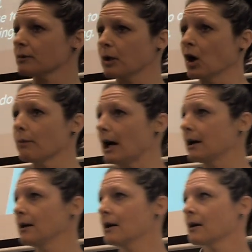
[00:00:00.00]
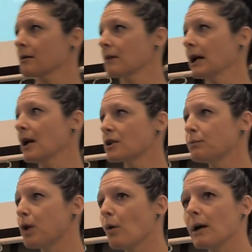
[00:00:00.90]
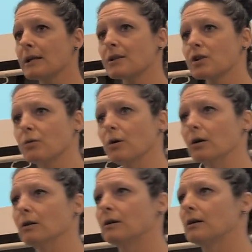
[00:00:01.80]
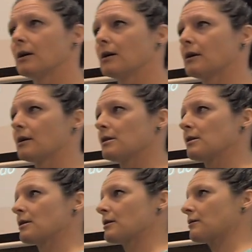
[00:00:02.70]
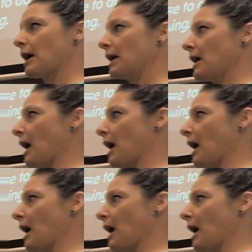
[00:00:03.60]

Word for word: diploma right a diploma is a tool right